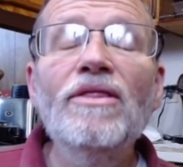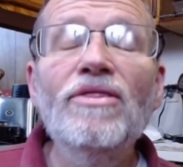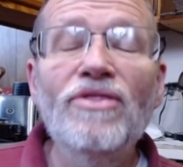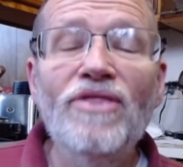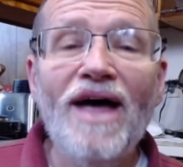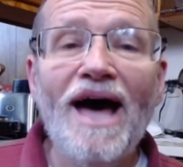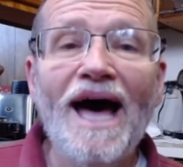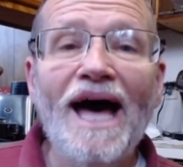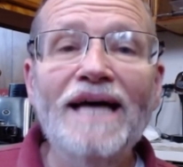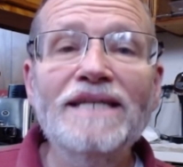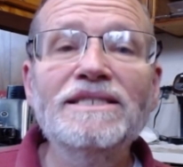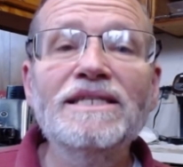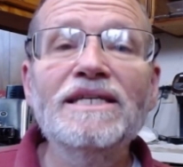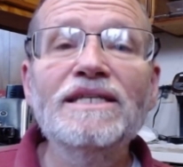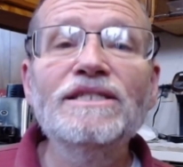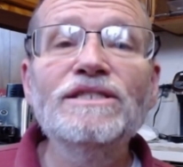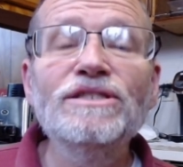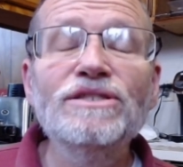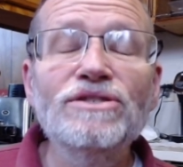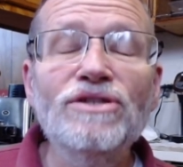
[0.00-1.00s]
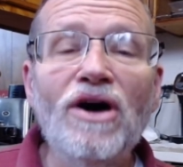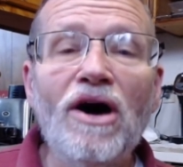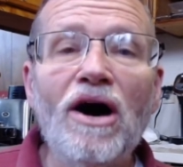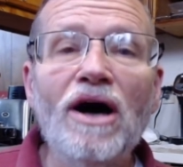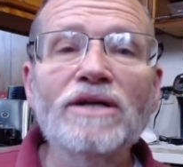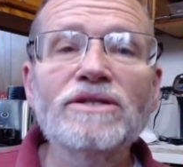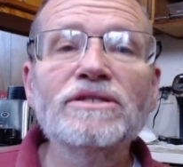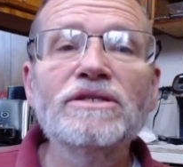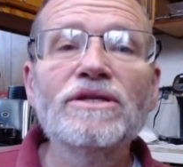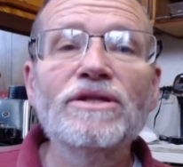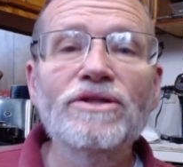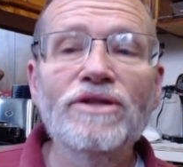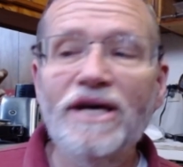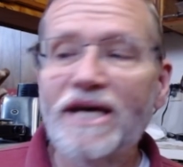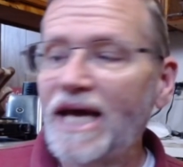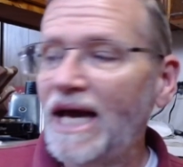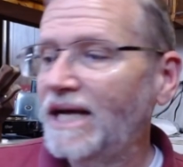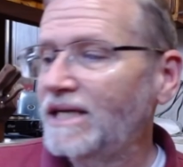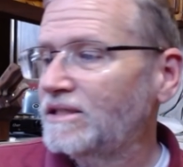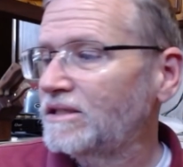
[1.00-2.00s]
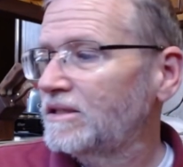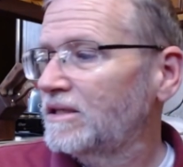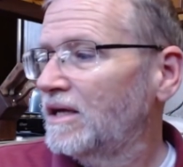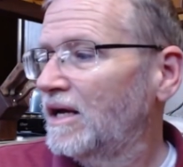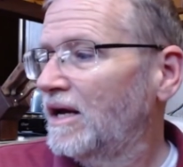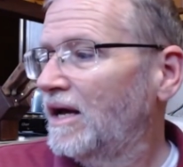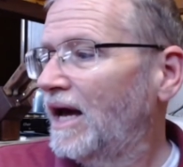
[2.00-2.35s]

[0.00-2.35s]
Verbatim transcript: that is not the case.